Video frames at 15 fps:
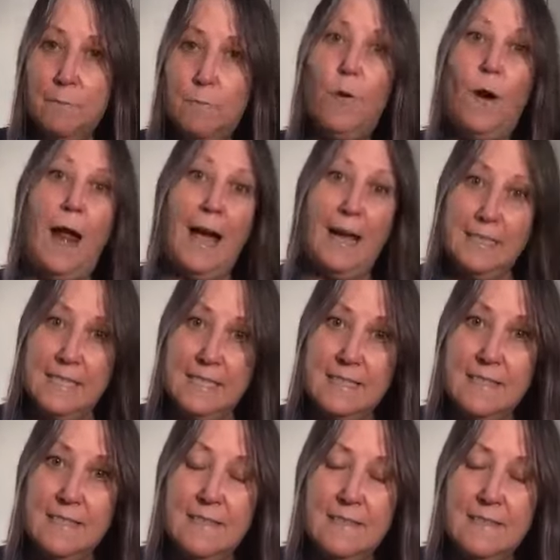
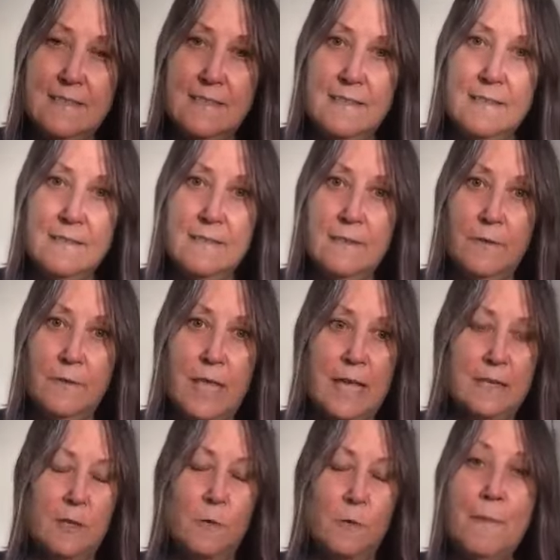practices so
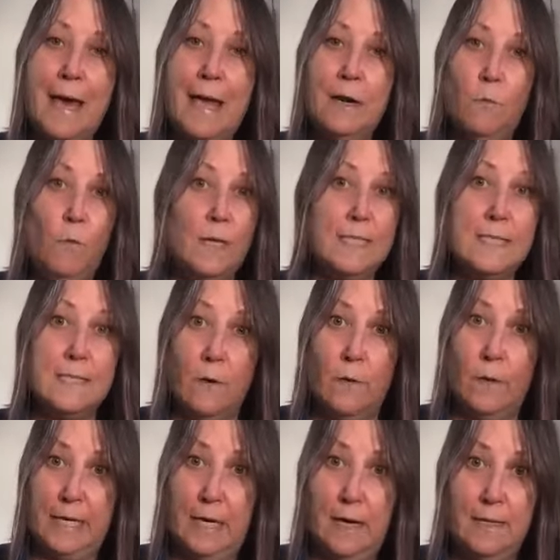that no matter what's
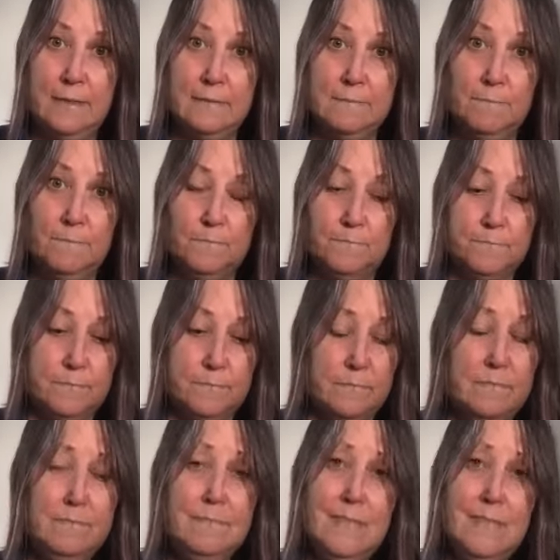going on,
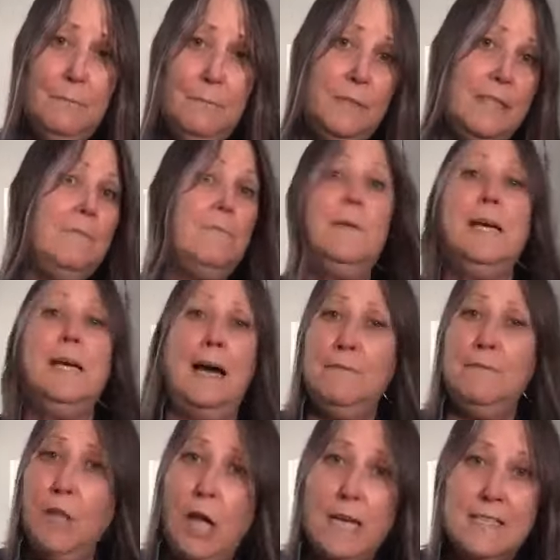and believe me, I've
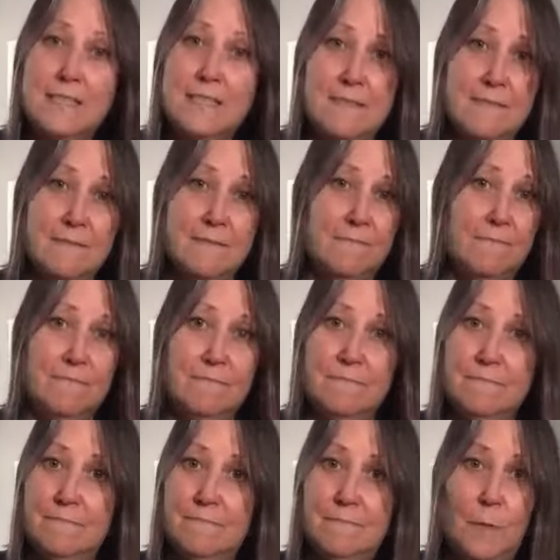lost
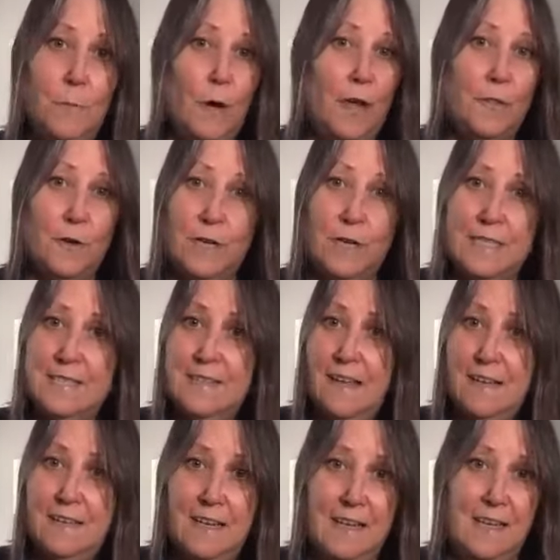a brother, a
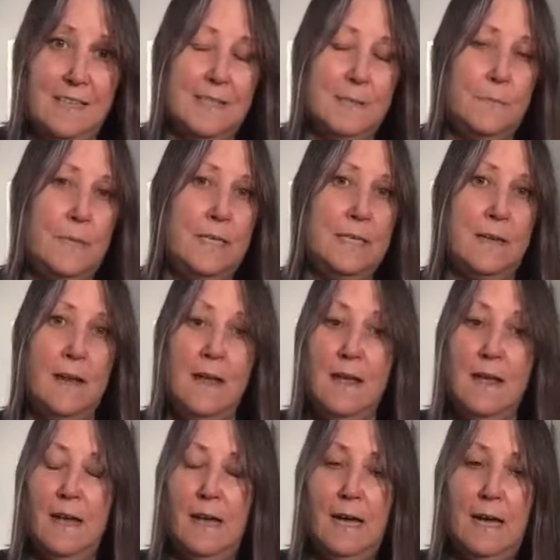son, a husband.
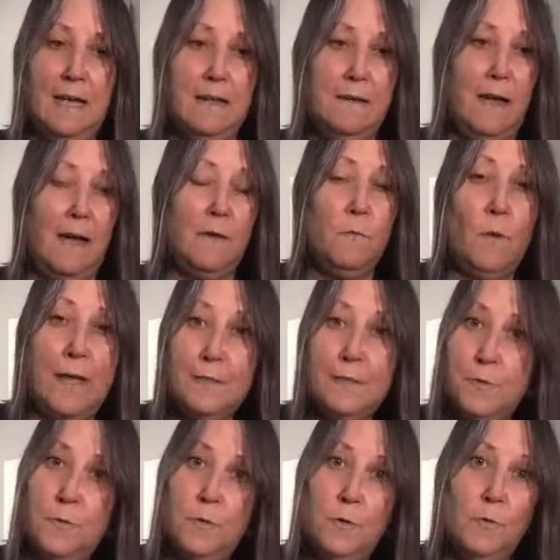I went
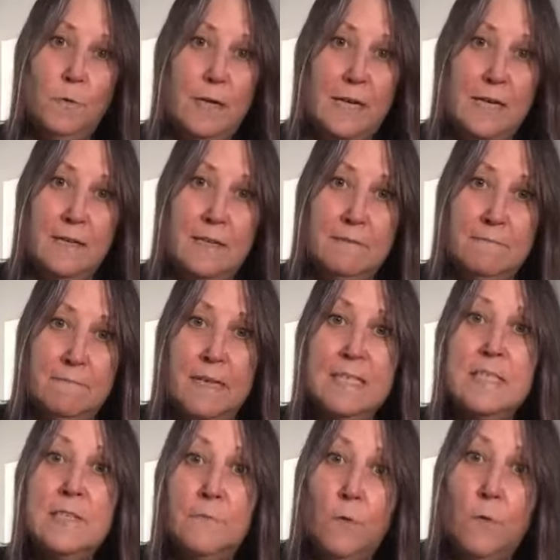through a
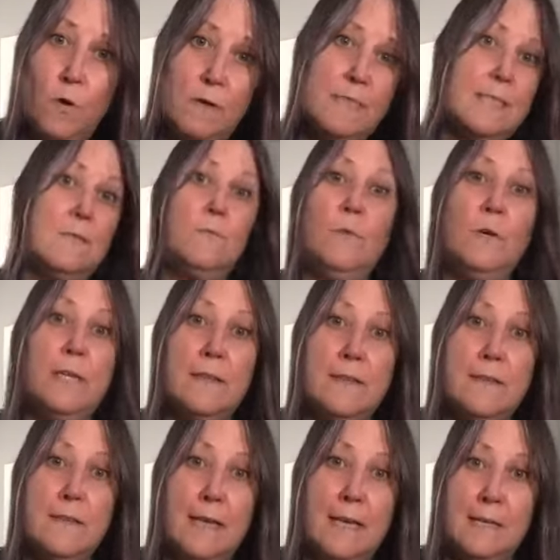divorce with
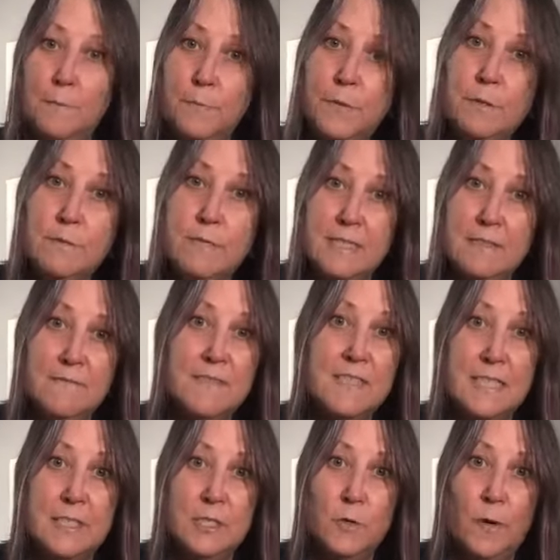an abusive
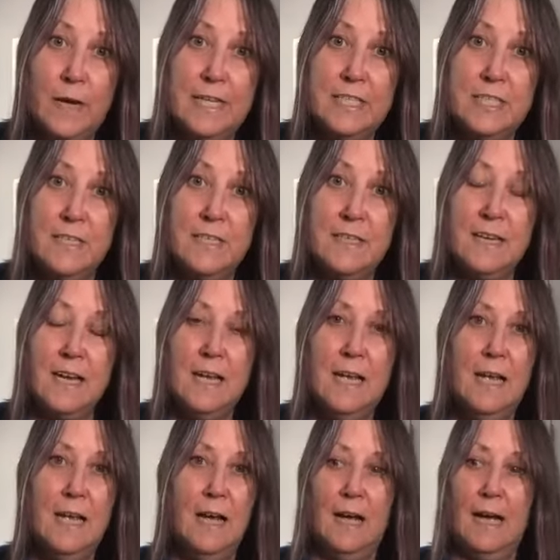situation.
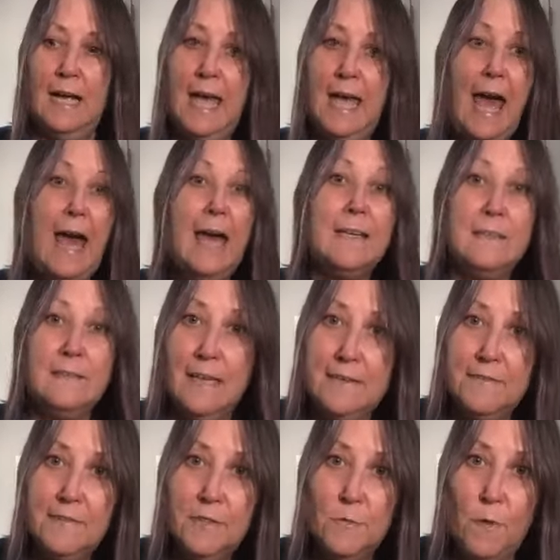I had a
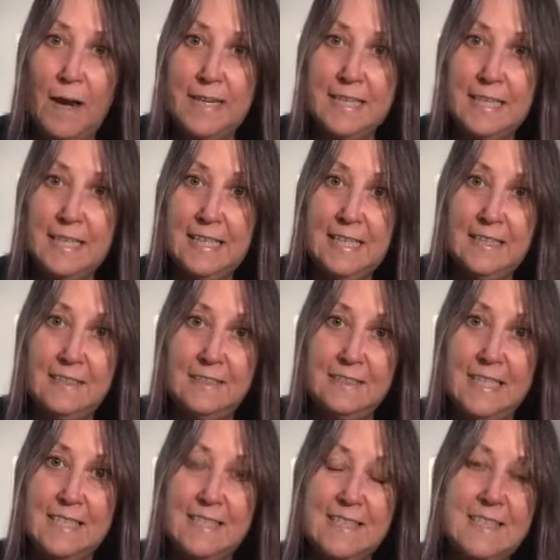life-threatening
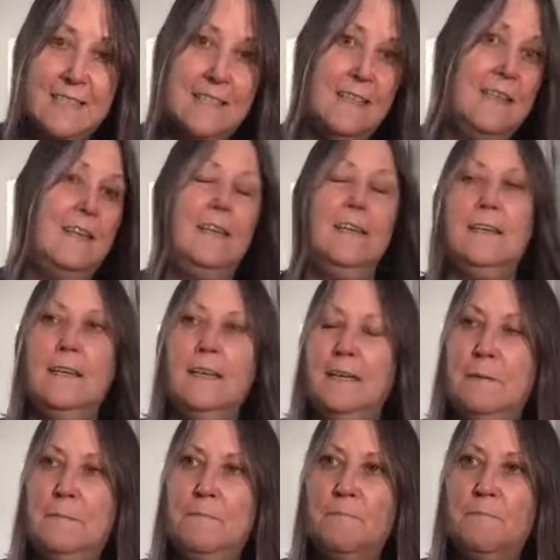illness.
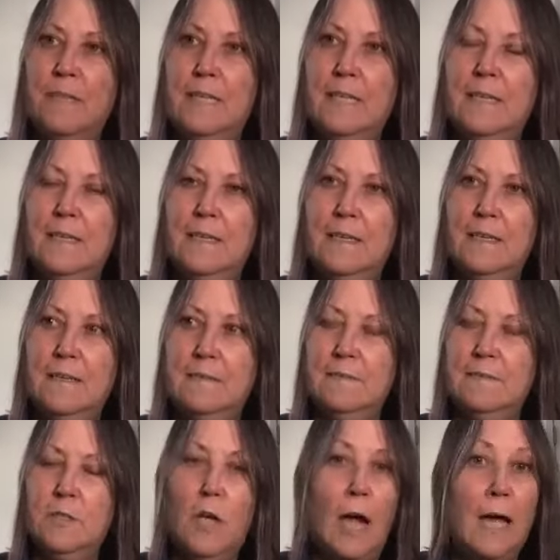
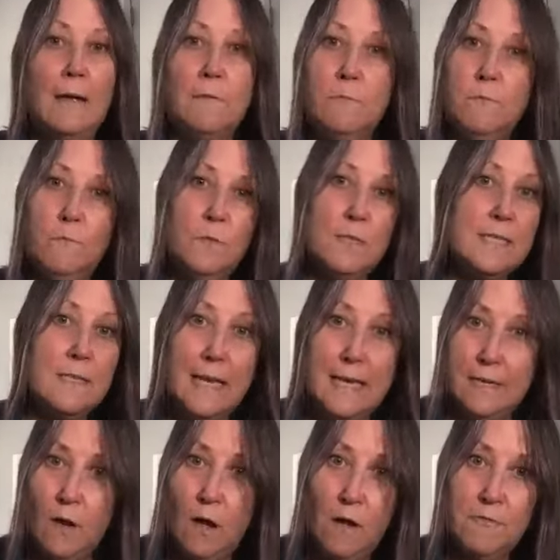I was
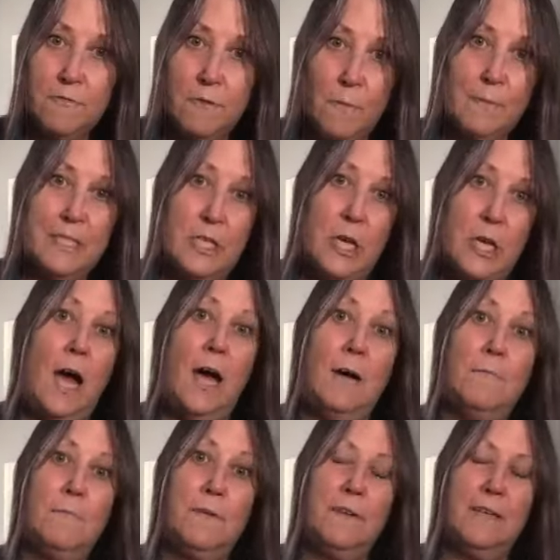laid off from a
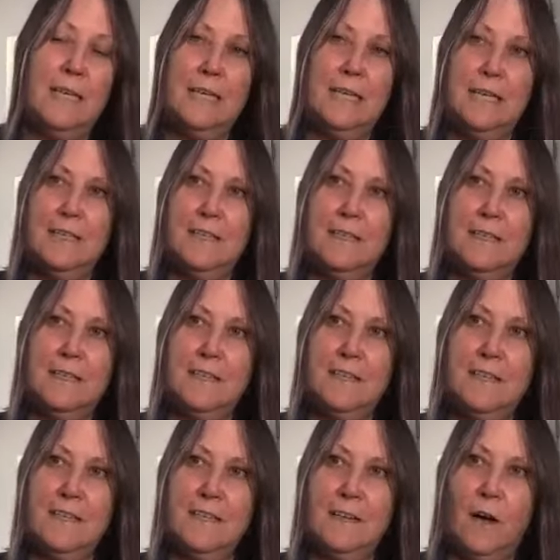job.
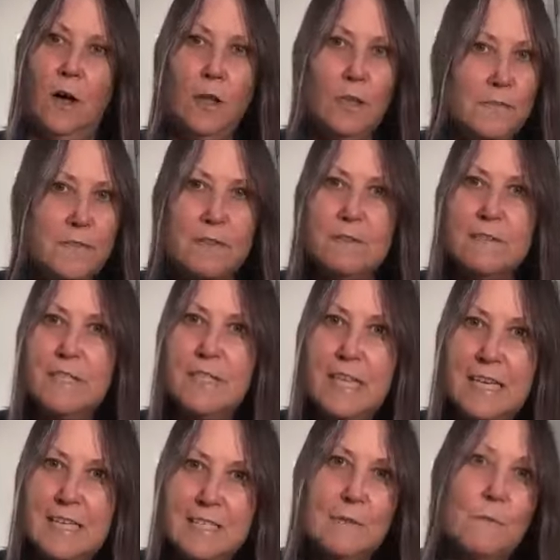All of those
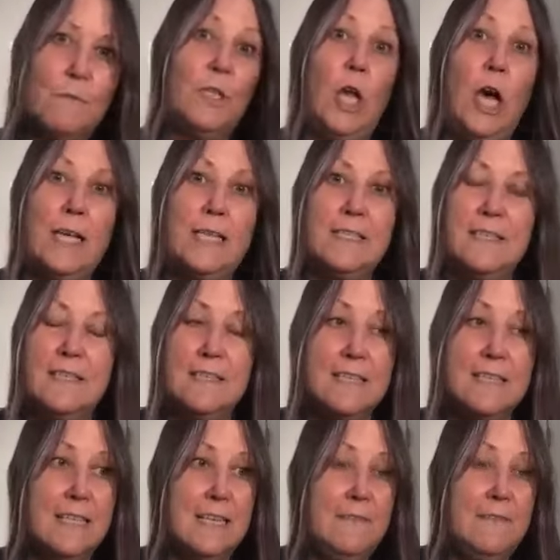things that were losses.
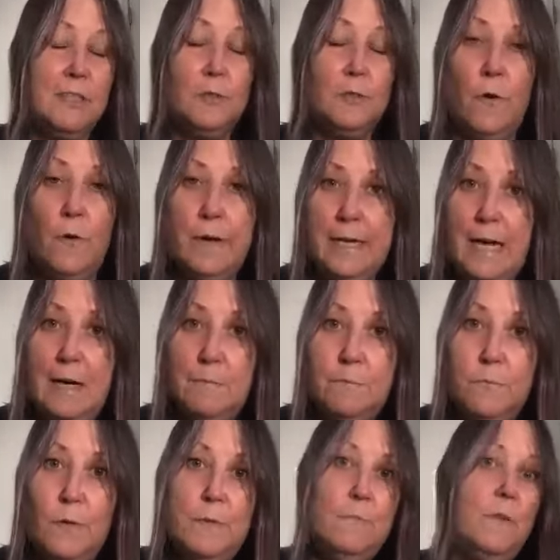And even growing up,
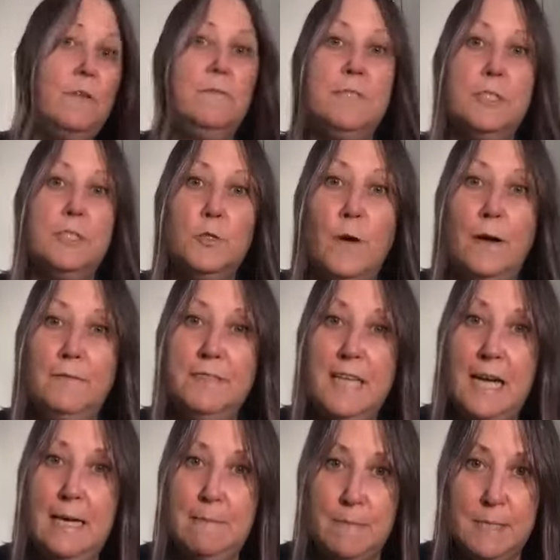we moved 12
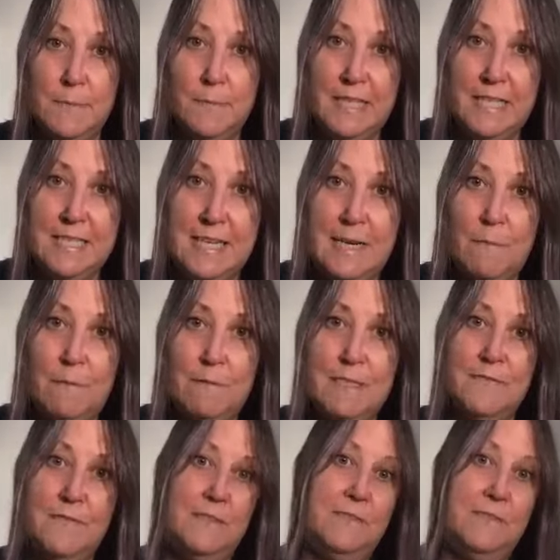times by the time I
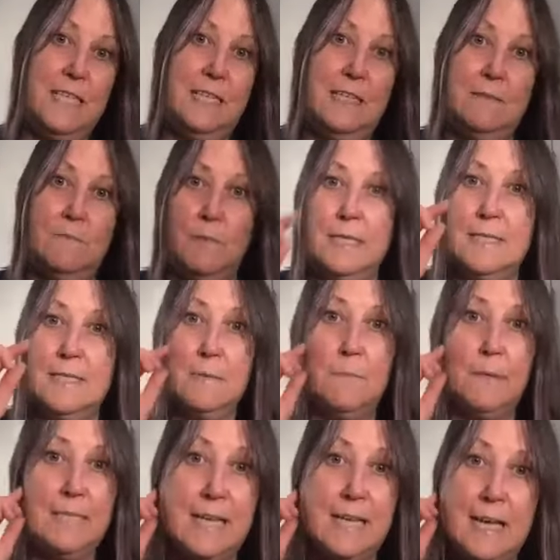was 15 because of
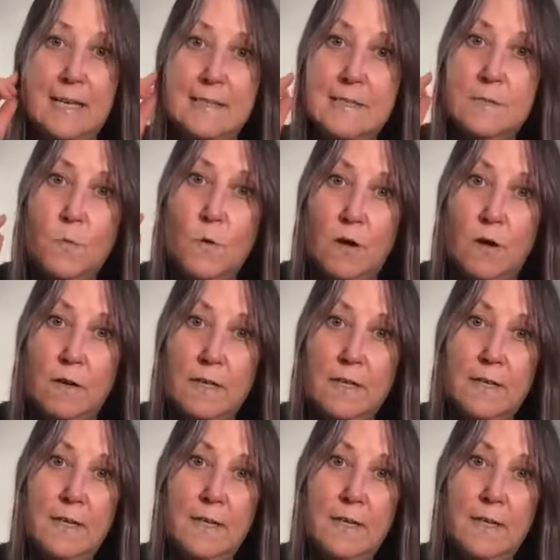my dad's work.